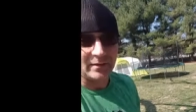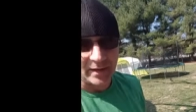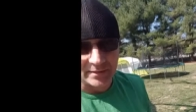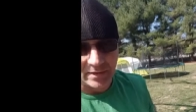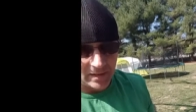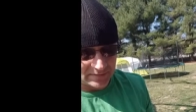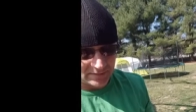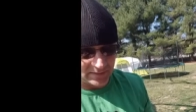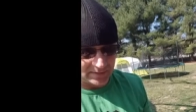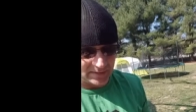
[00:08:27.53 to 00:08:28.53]
it light
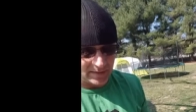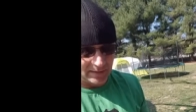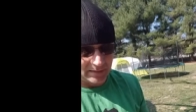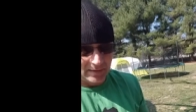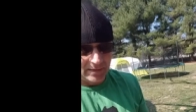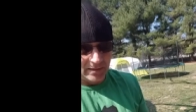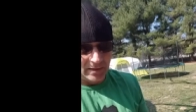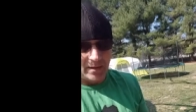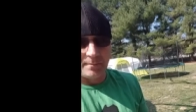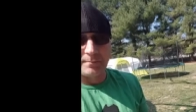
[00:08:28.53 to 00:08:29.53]
tosses like that,
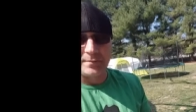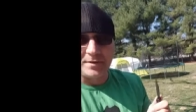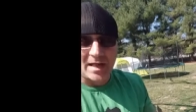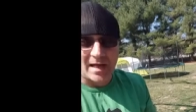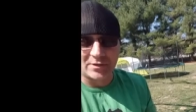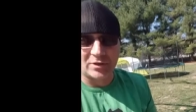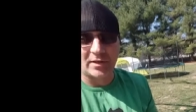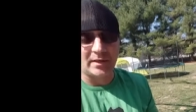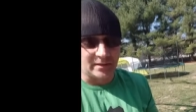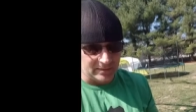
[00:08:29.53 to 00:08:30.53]
um,
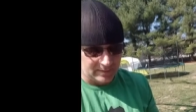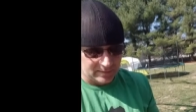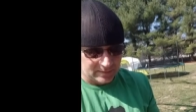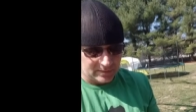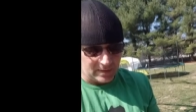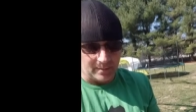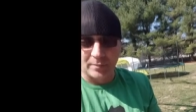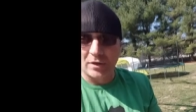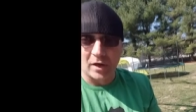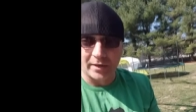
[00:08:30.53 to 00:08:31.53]
notching,
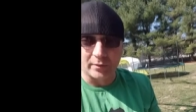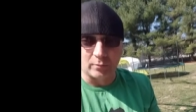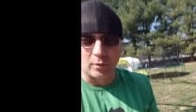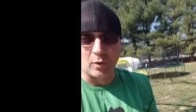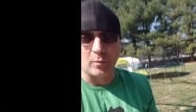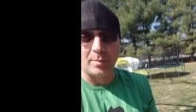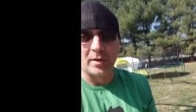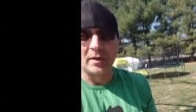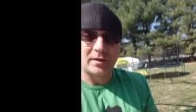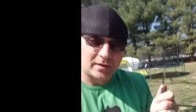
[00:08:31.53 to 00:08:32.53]
um, cutting rope,
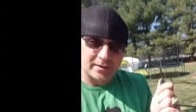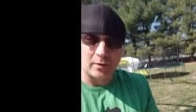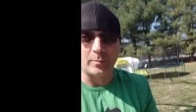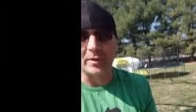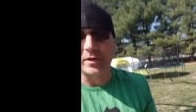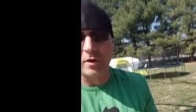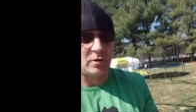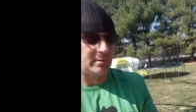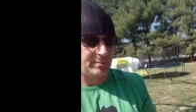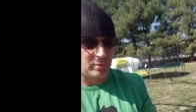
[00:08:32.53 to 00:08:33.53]
cutting open
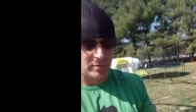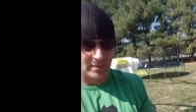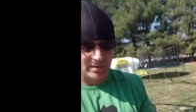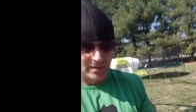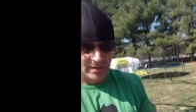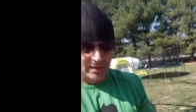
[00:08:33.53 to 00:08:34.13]
cardboard,